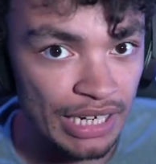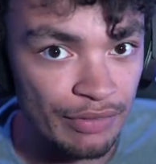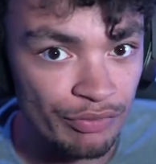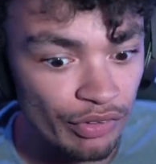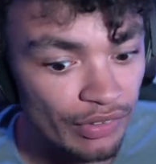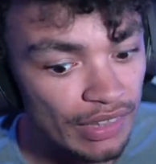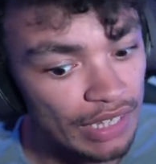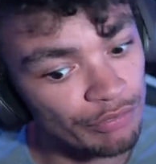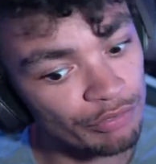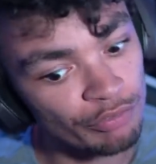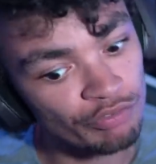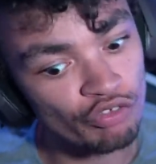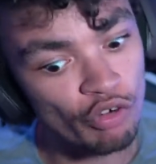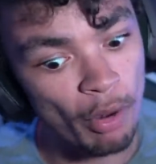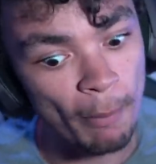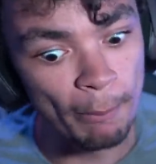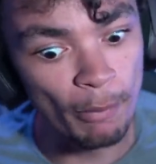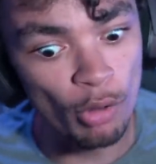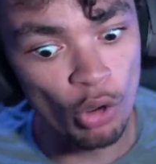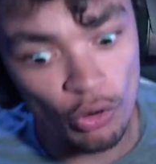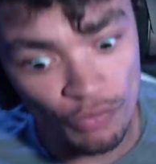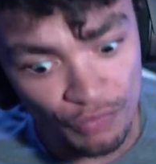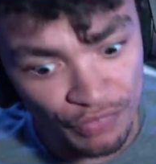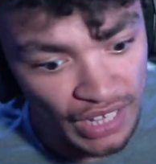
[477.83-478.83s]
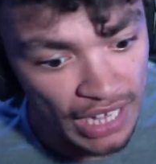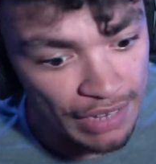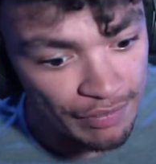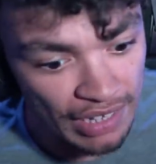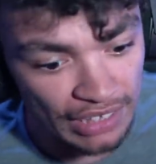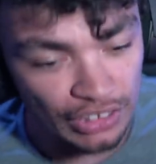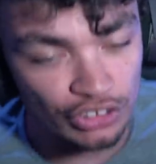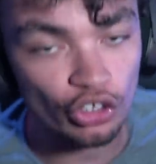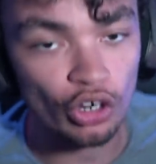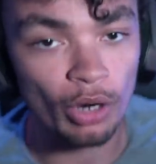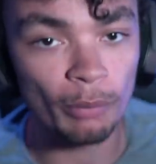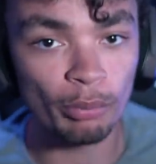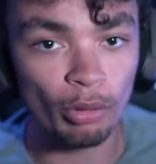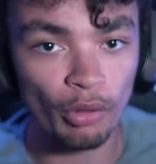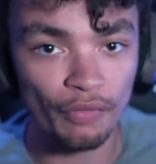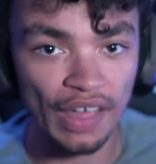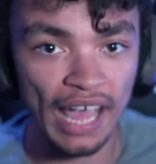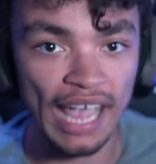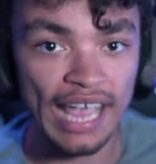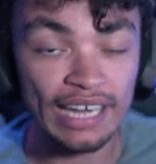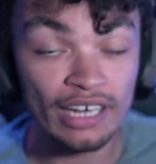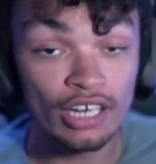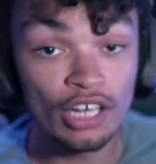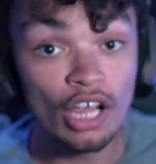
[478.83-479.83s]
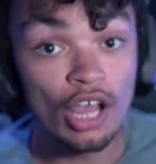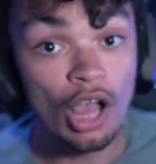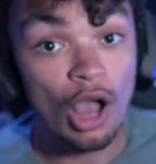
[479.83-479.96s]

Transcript: different. They've removed the Aventador and put that in.